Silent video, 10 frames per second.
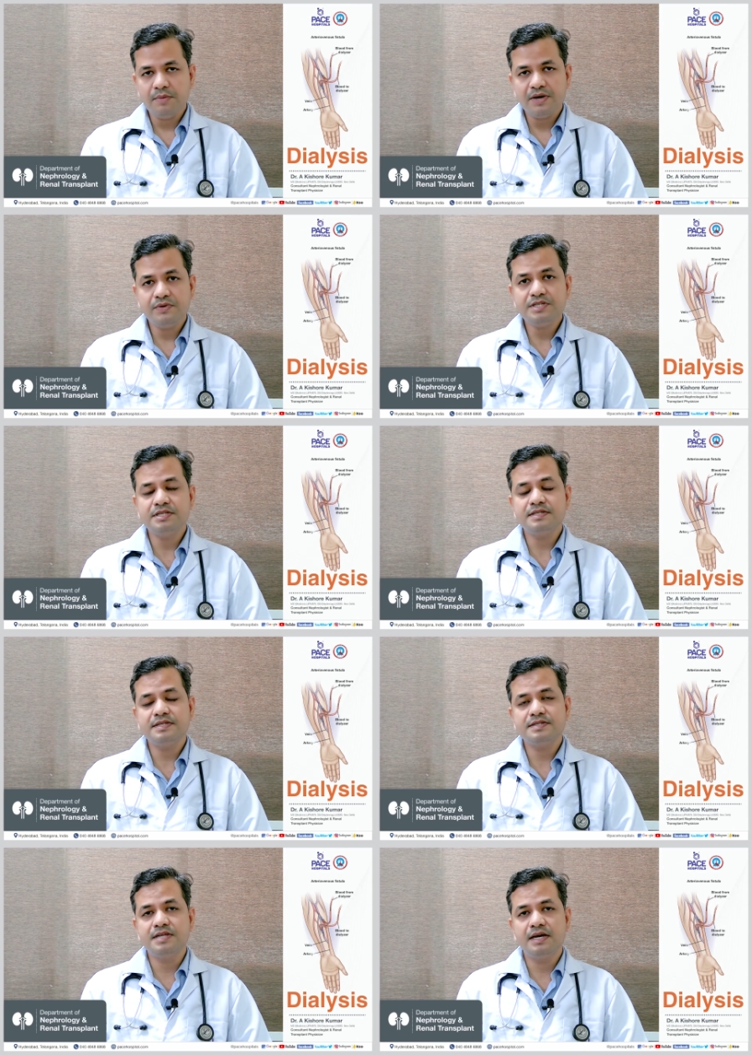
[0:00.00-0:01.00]
by which this
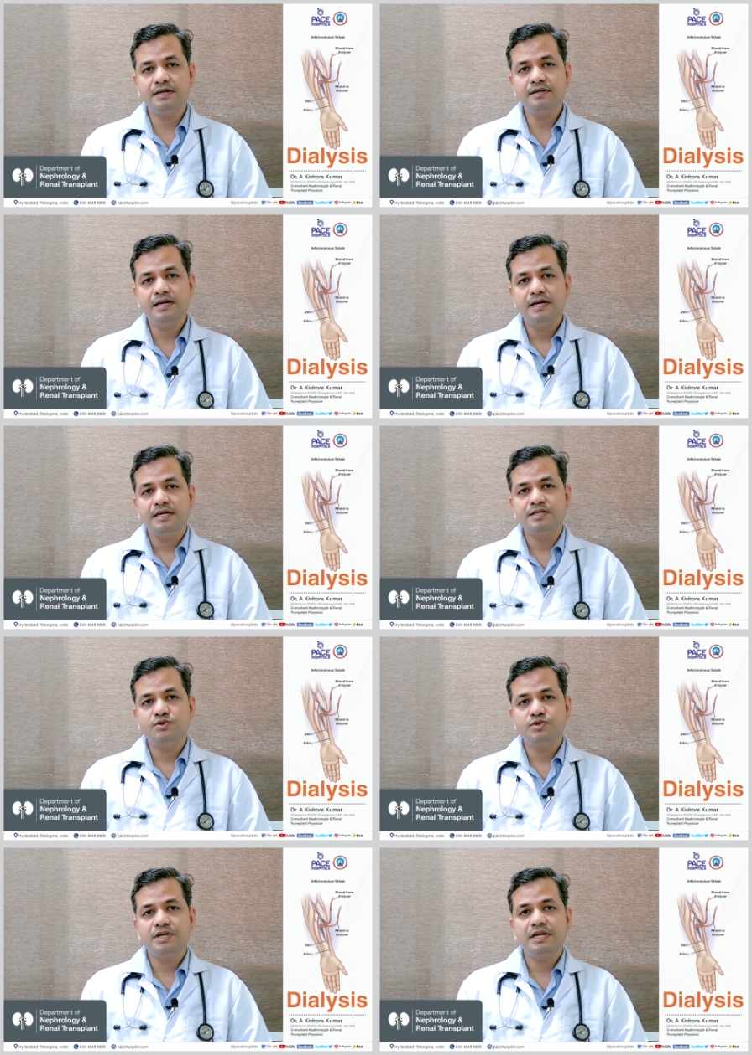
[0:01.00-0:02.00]
is done is
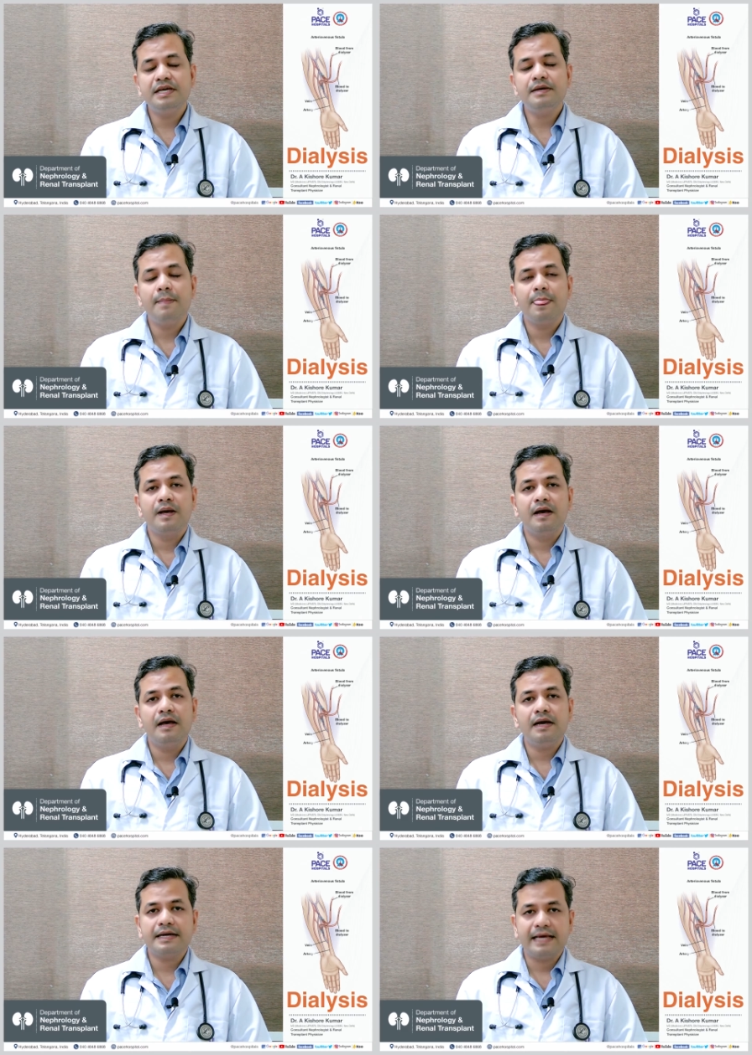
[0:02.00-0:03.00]
usually
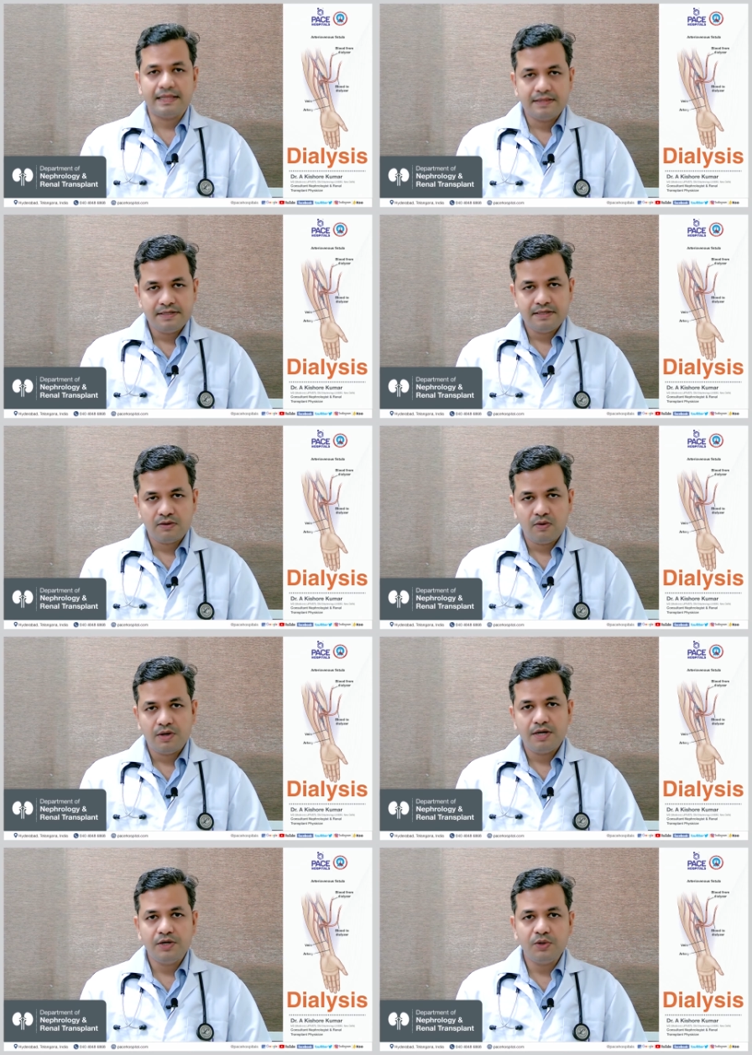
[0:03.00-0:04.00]
a catheter
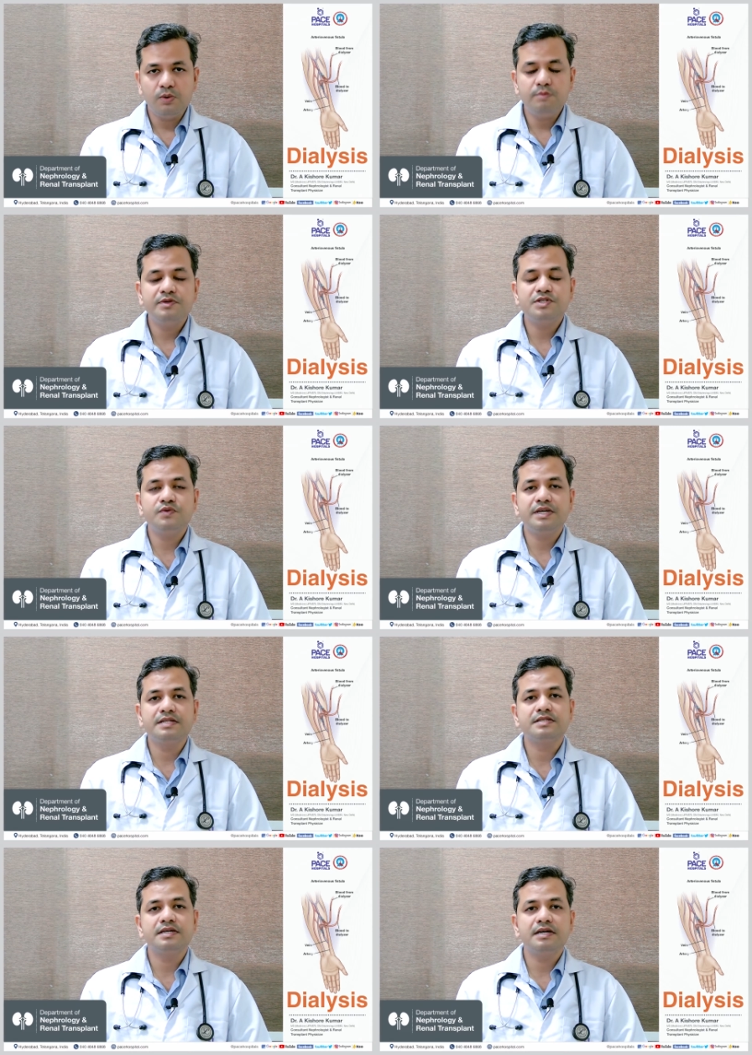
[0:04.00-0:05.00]
or a tube which we
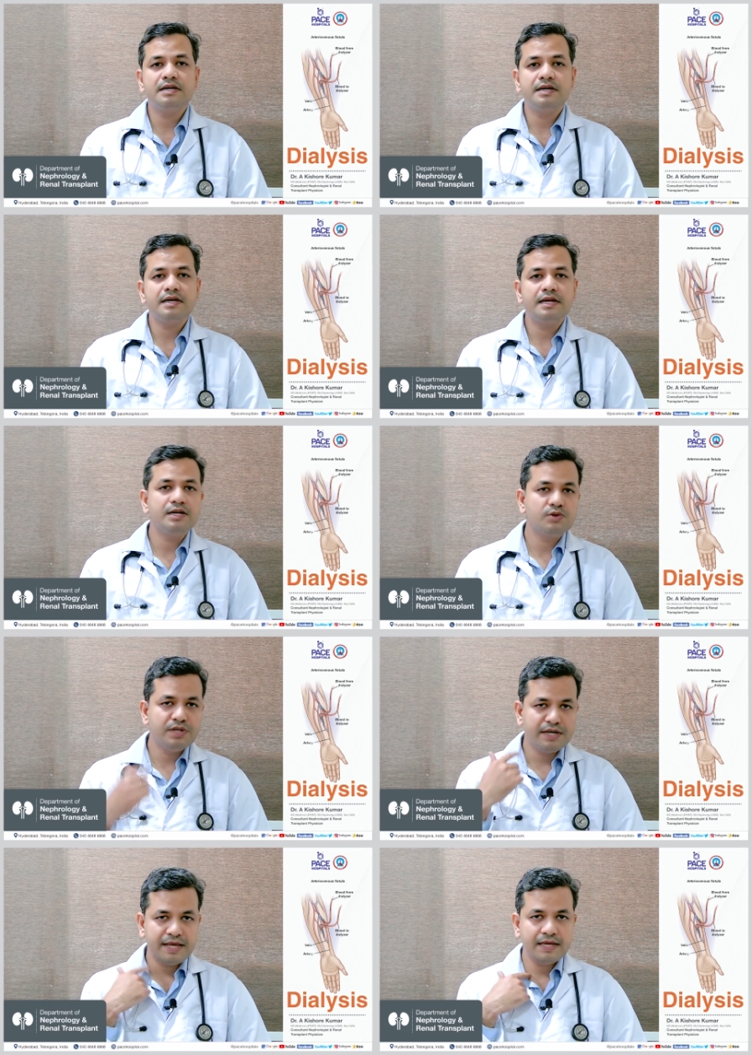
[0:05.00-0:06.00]
insert into
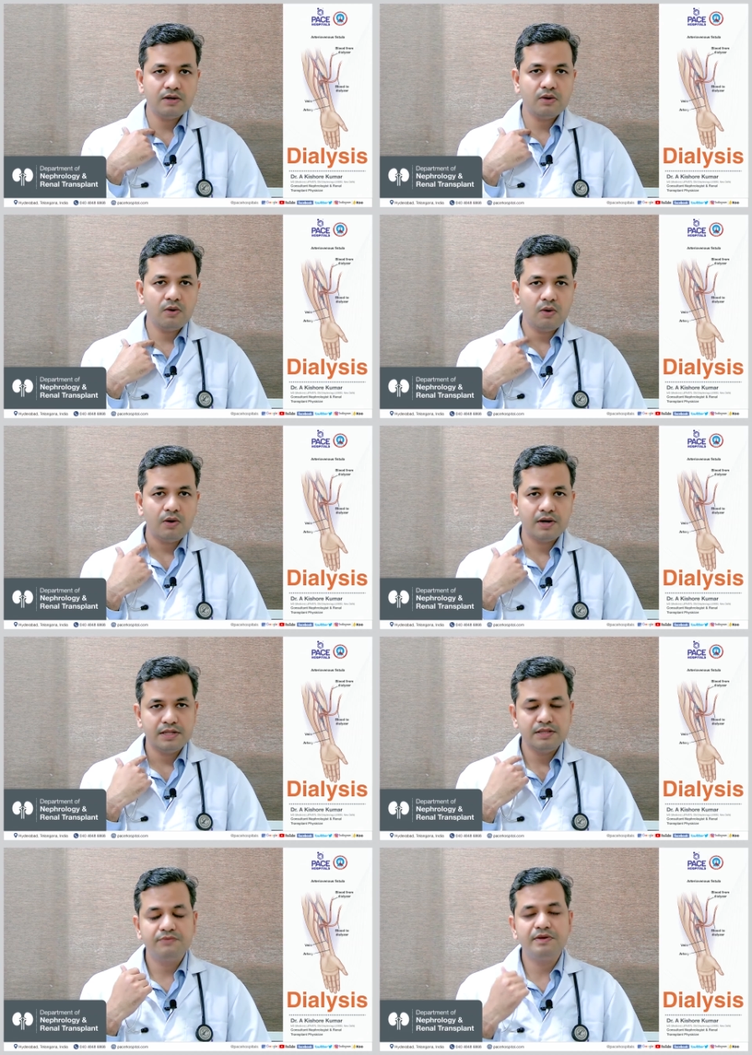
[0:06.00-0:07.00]
the neck or
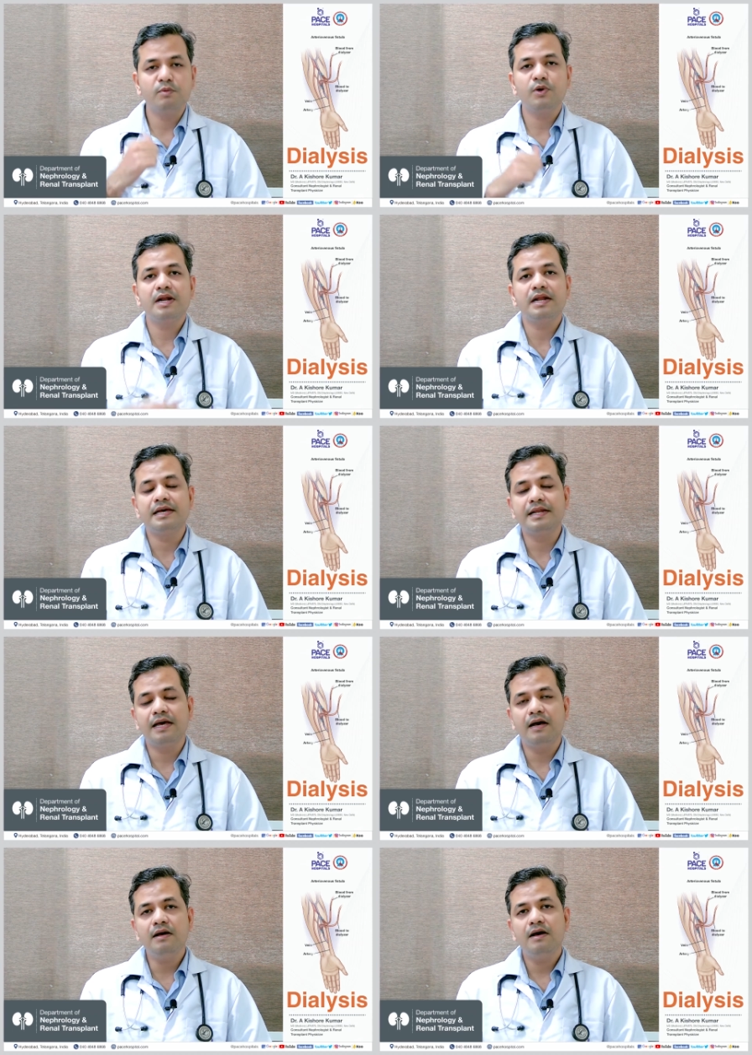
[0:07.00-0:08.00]
in the femoral
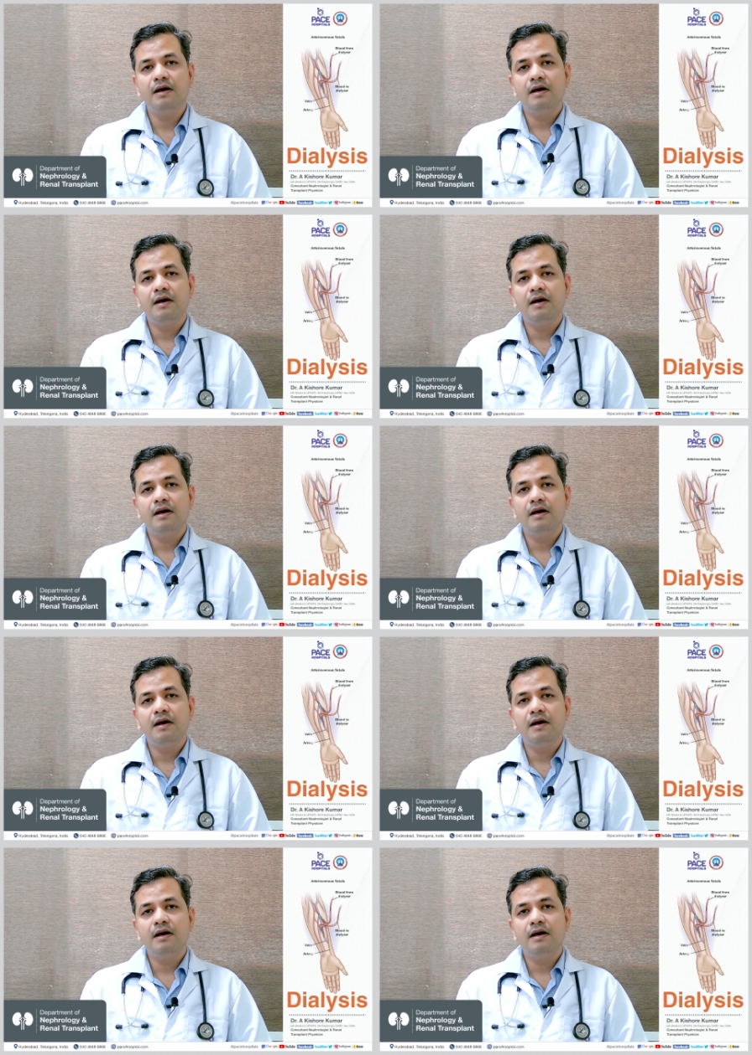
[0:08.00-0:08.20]
area,